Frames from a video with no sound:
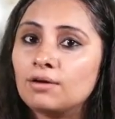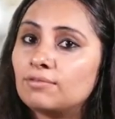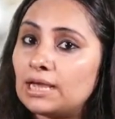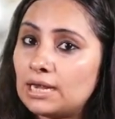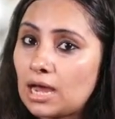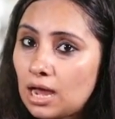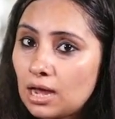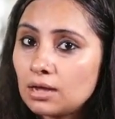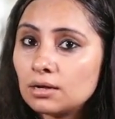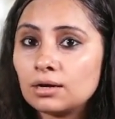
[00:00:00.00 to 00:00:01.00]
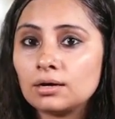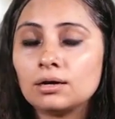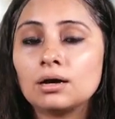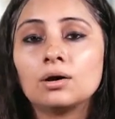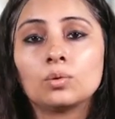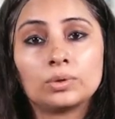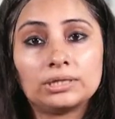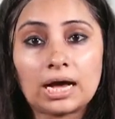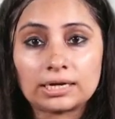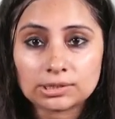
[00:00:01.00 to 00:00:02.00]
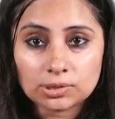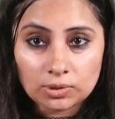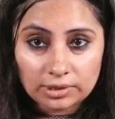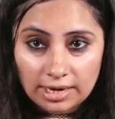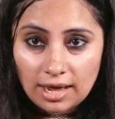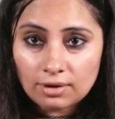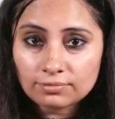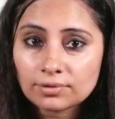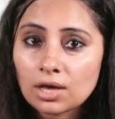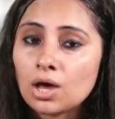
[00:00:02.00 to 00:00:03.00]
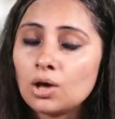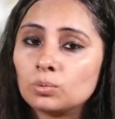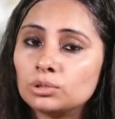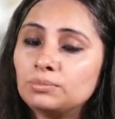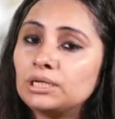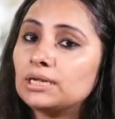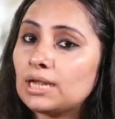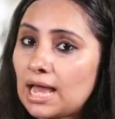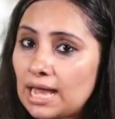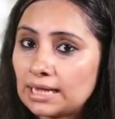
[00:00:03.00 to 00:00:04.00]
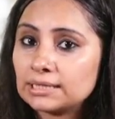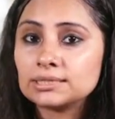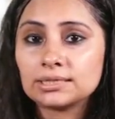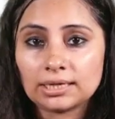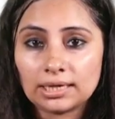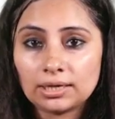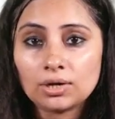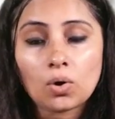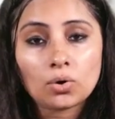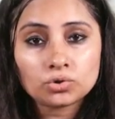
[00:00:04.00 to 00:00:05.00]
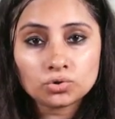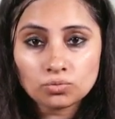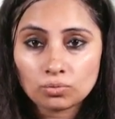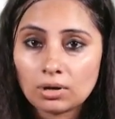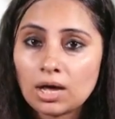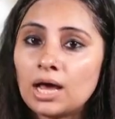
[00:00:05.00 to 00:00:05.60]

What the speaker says: while a with accent grave would mean at, in or to,